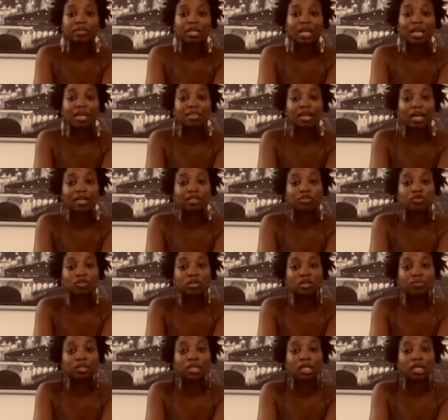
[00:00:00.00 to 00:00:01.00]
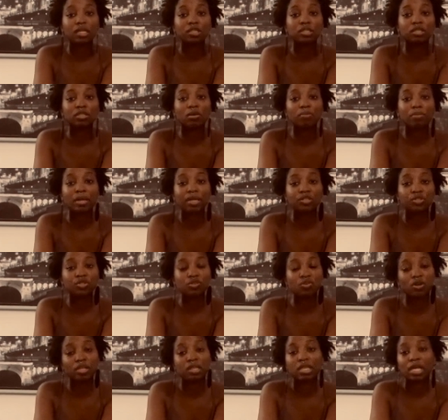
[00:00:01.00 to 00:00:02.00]
and that sort of thing. So make
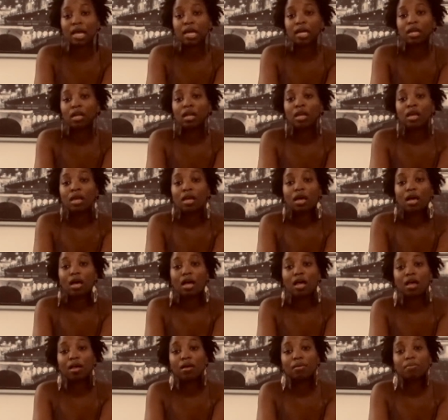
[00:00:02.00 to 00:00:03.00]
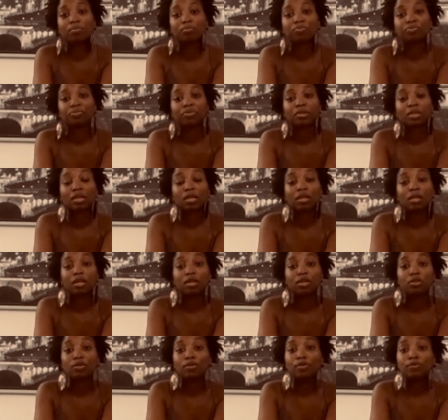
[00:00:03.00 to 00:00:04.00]
sure that
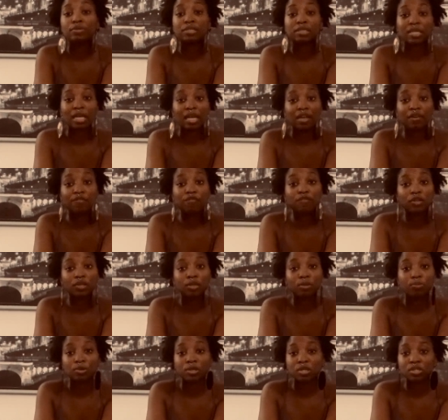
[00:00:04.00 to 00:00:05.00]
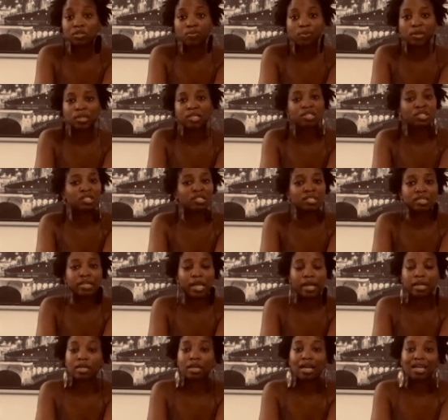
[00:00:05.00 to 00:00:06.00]
you save for your books, which is
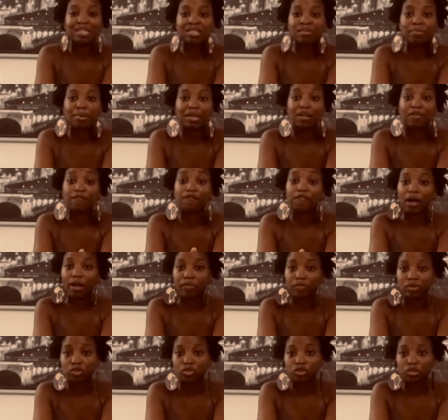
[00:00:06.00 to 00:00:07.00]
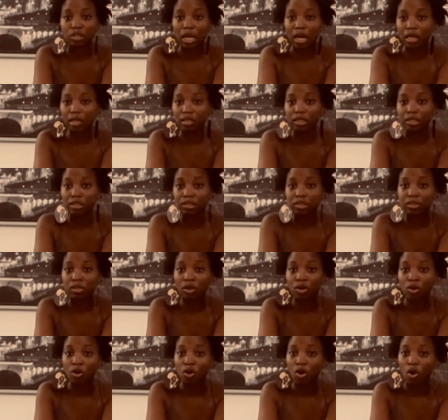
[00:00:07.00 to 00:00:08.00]
like an estimated $500,
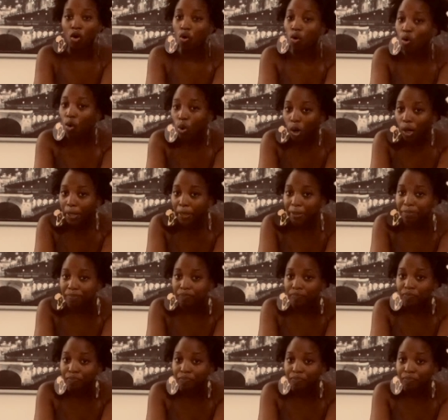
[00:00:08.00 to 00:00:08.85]
or